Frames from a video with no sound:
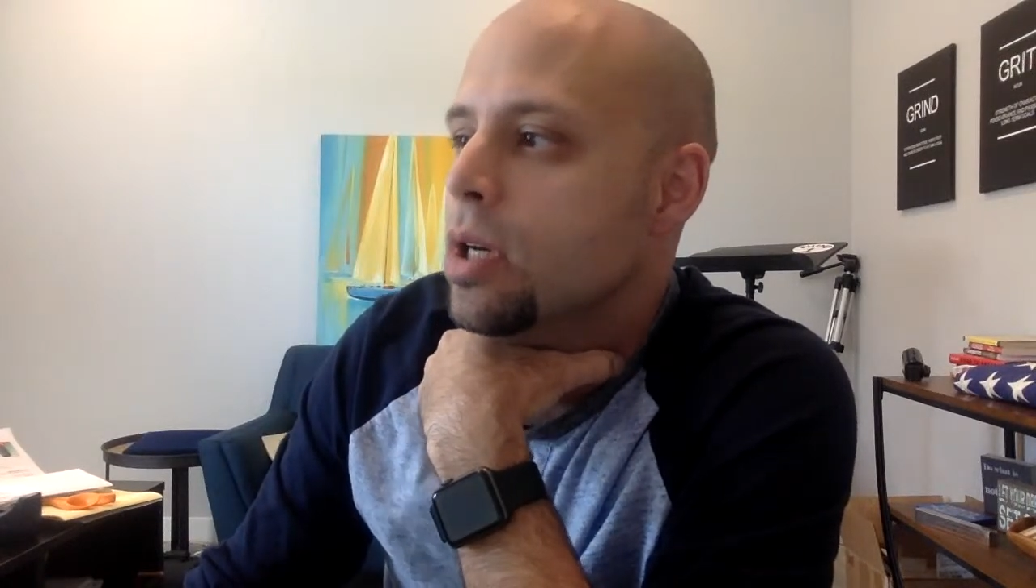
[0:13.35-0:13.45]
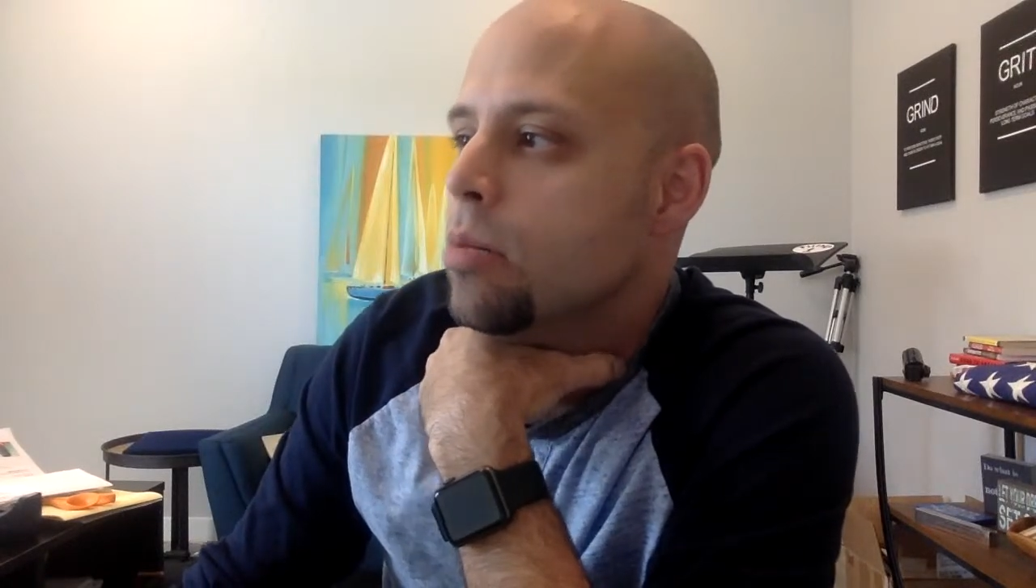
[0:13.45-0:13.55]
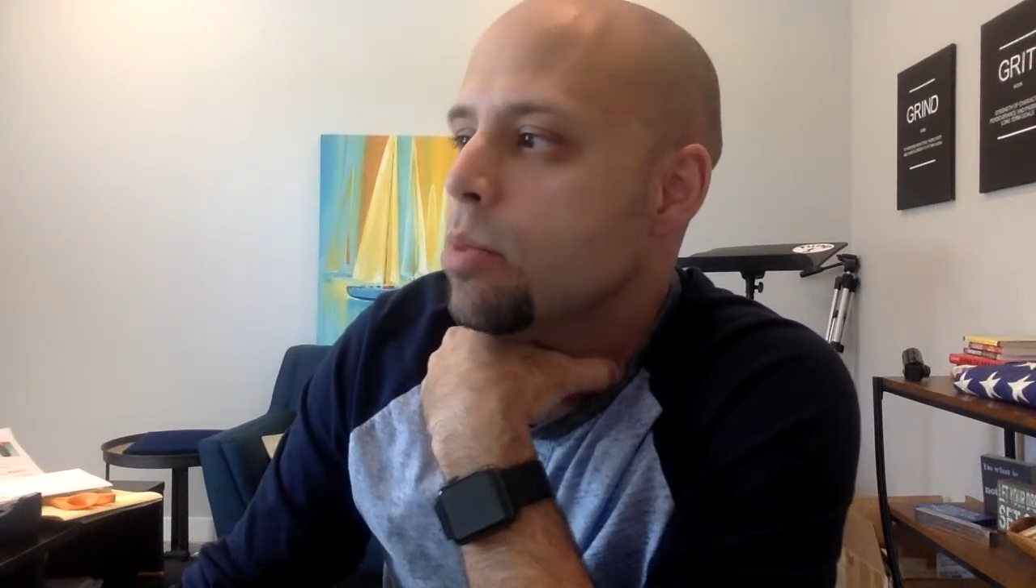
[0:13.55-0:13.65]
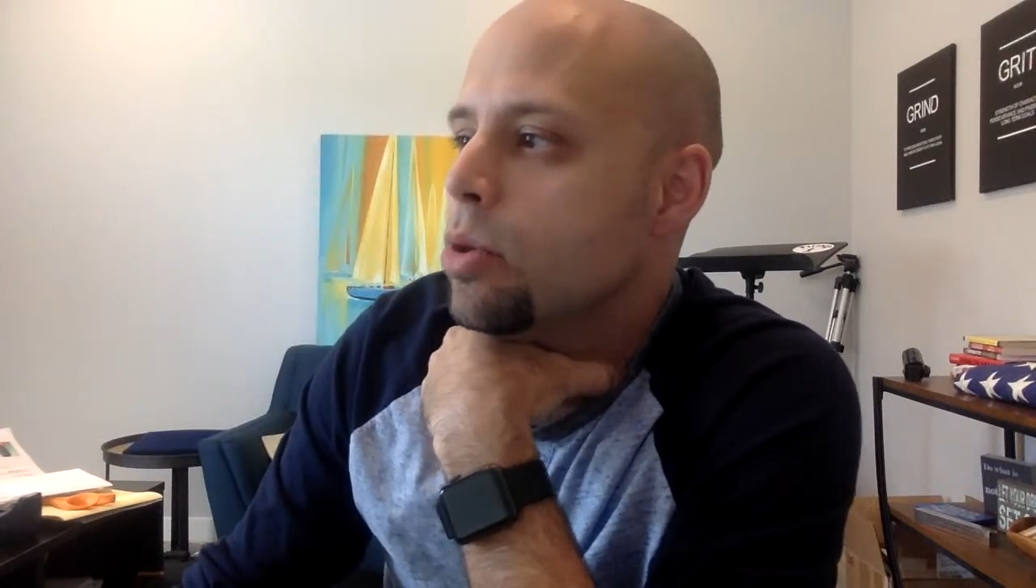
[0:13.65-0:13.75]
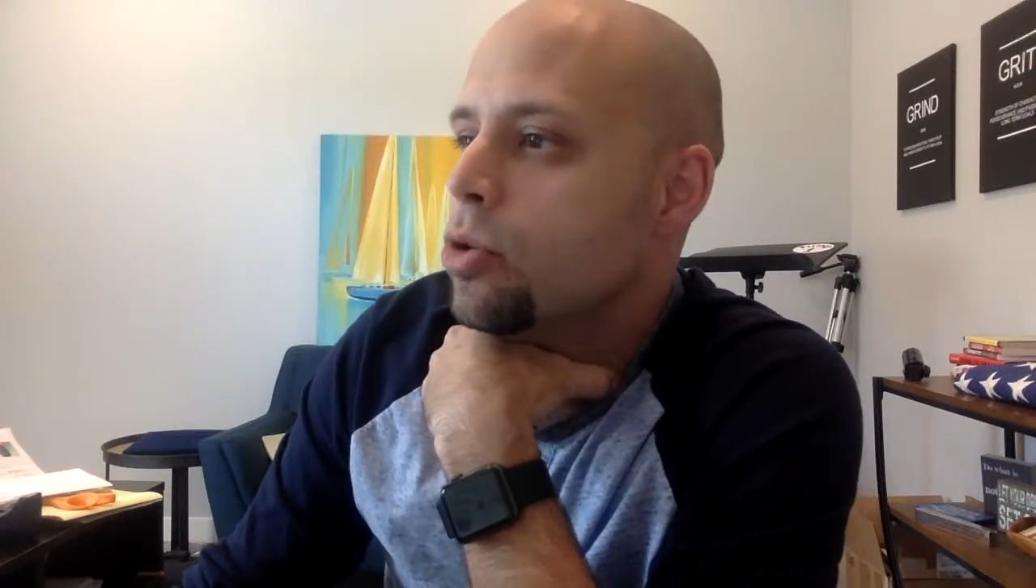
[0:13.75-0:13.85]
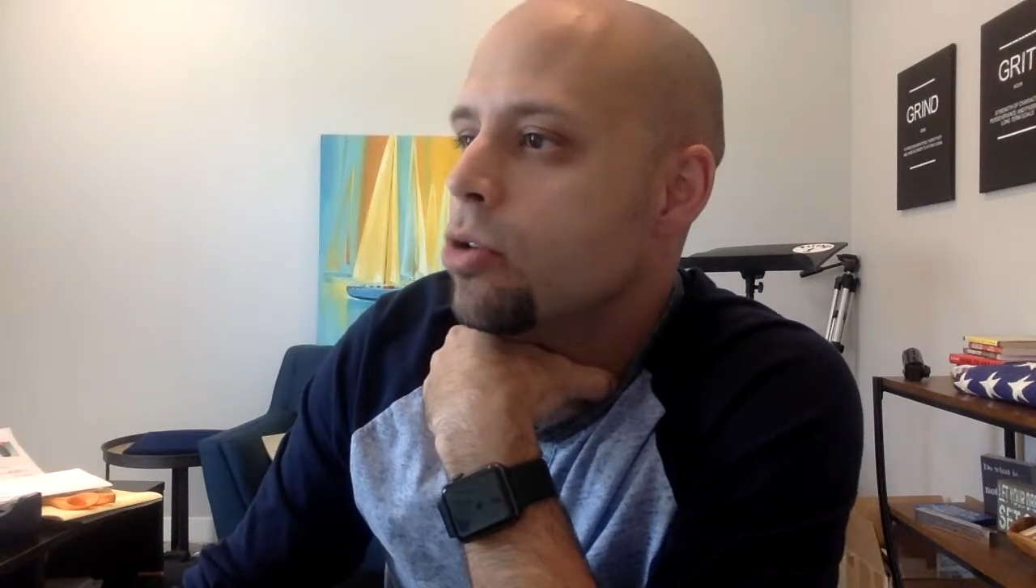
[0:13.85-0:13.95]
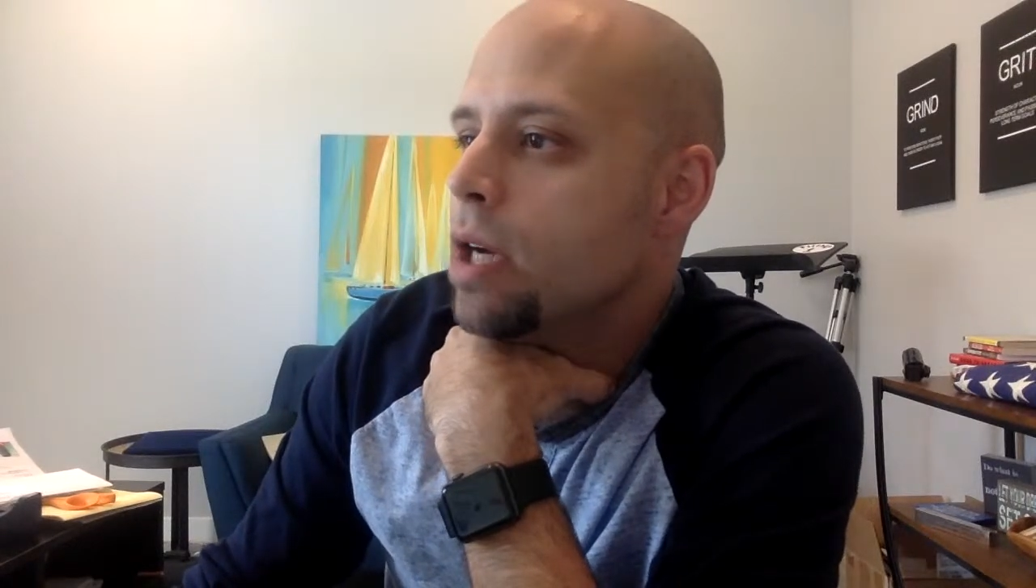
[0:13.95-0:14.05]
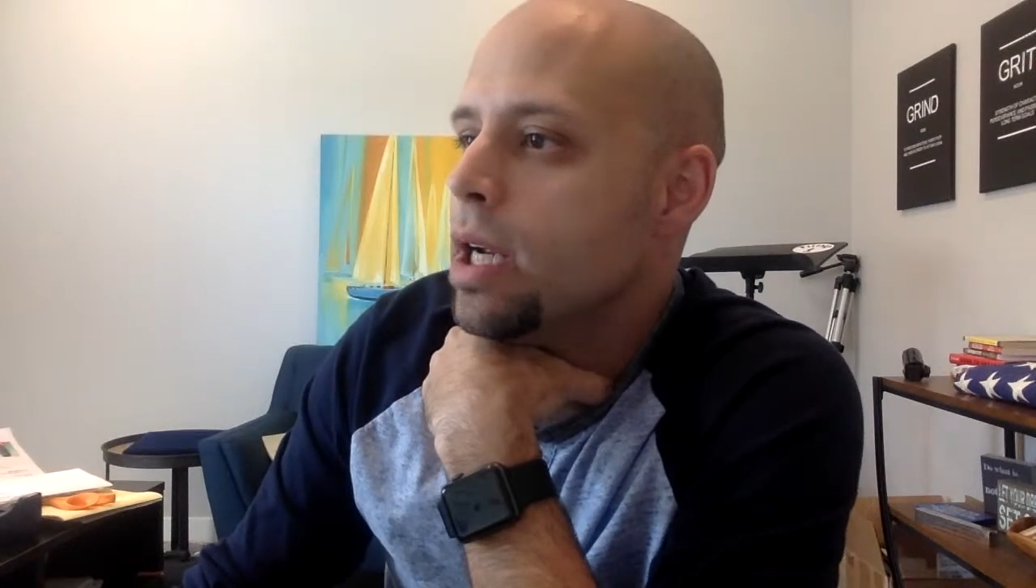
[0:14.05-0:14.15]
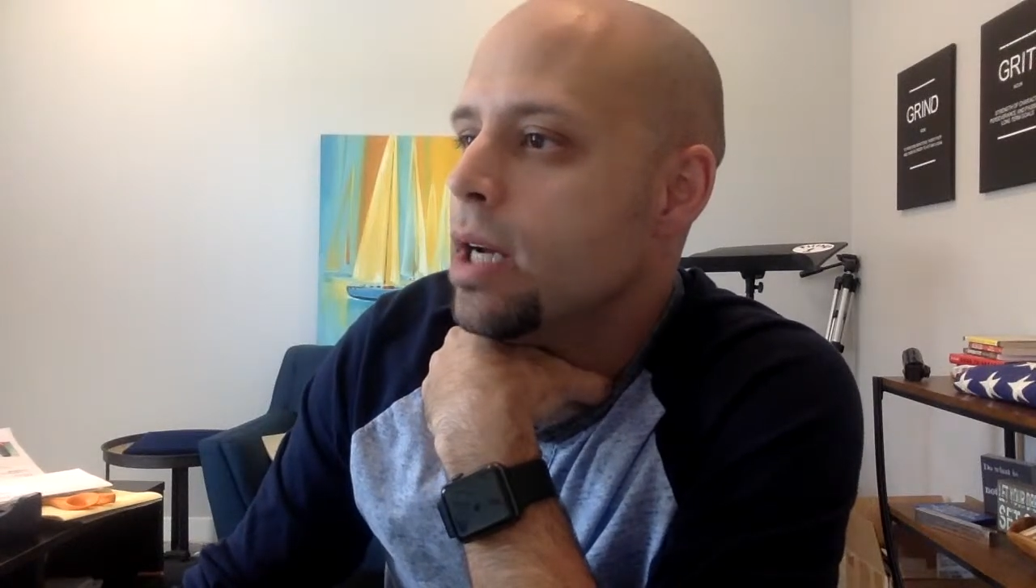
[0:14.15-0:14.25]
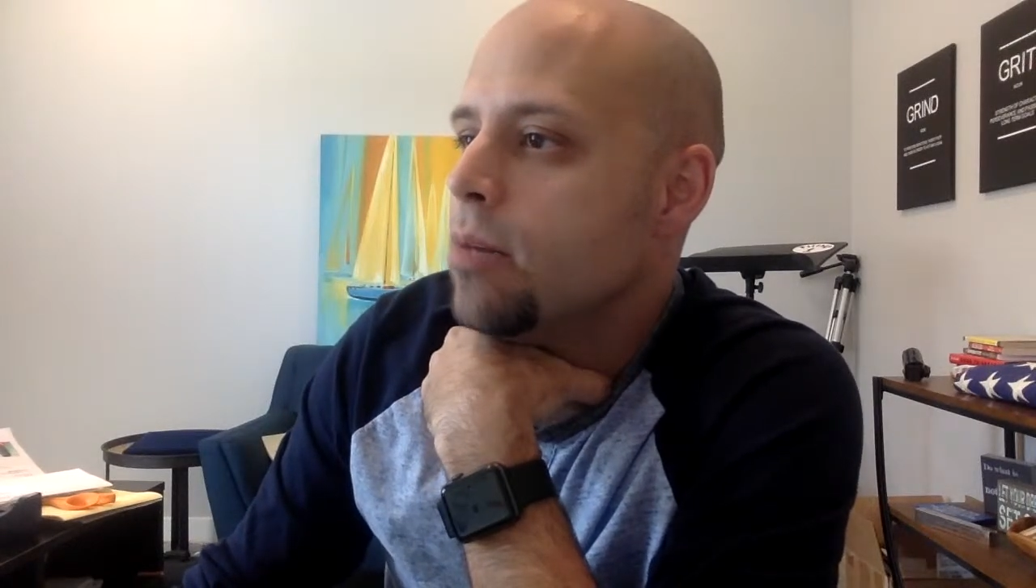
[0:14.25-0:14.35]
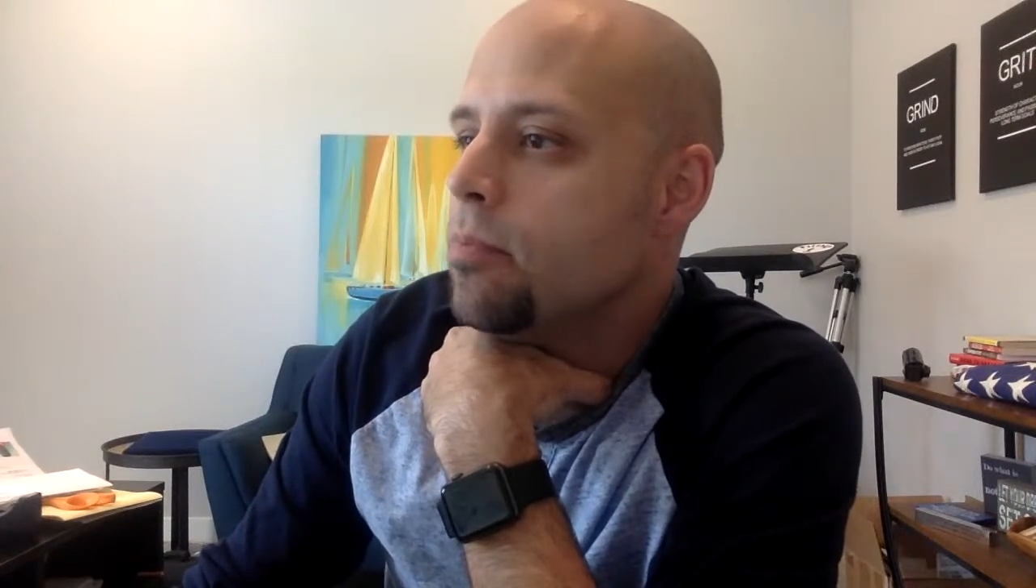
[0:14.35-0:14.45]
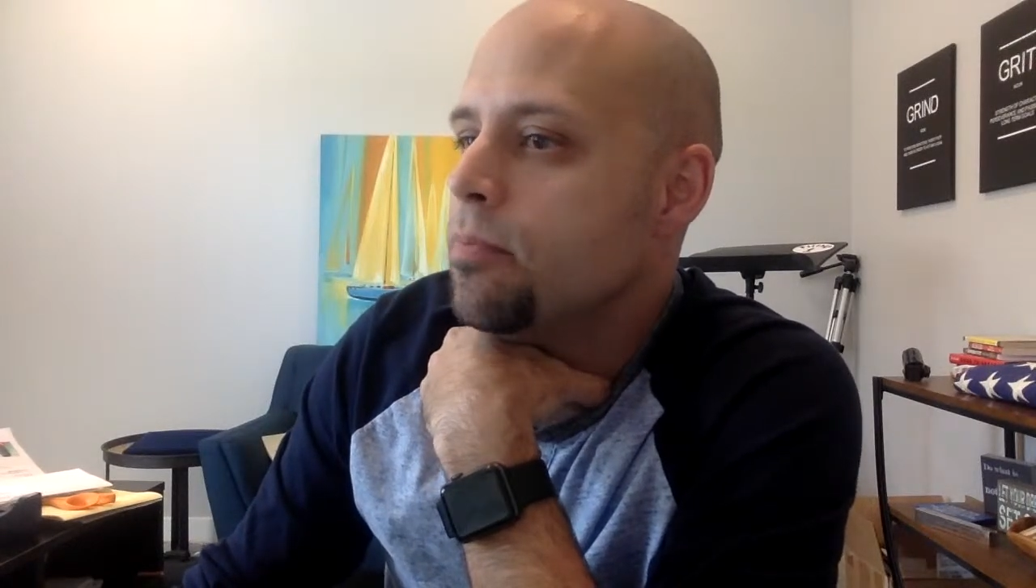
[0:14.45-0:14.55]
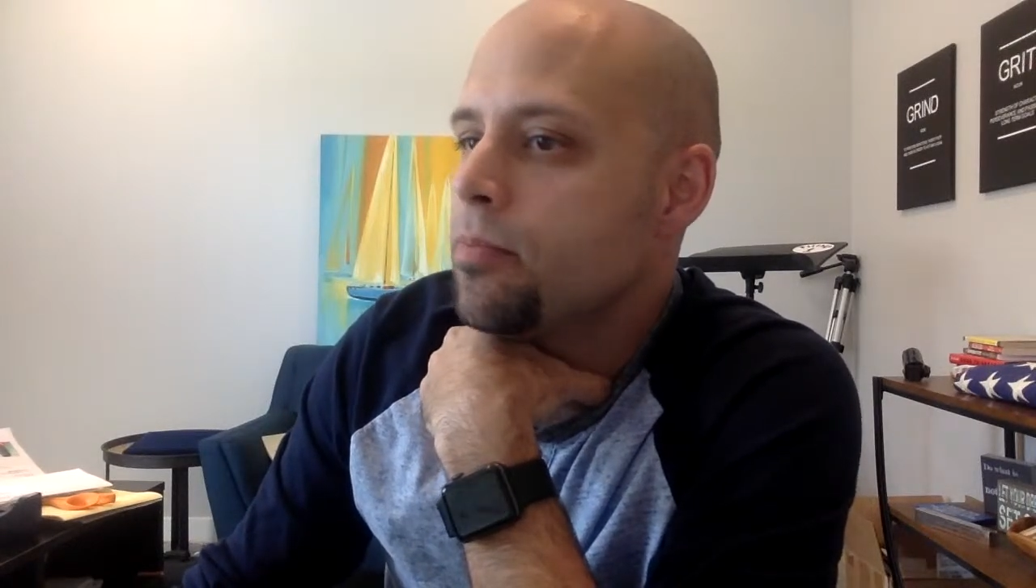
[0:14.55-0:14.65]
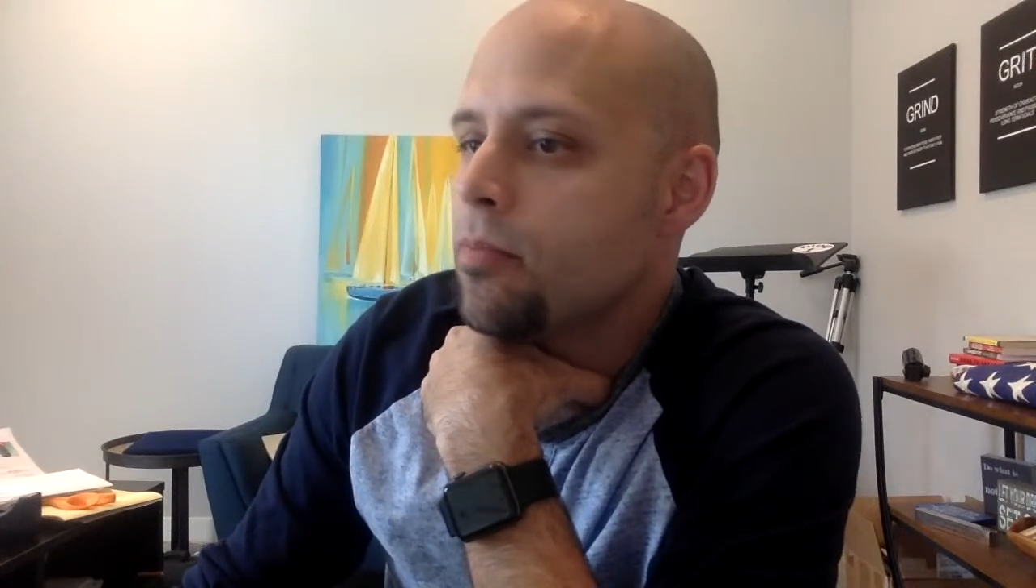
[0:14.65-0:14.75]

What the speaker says: program,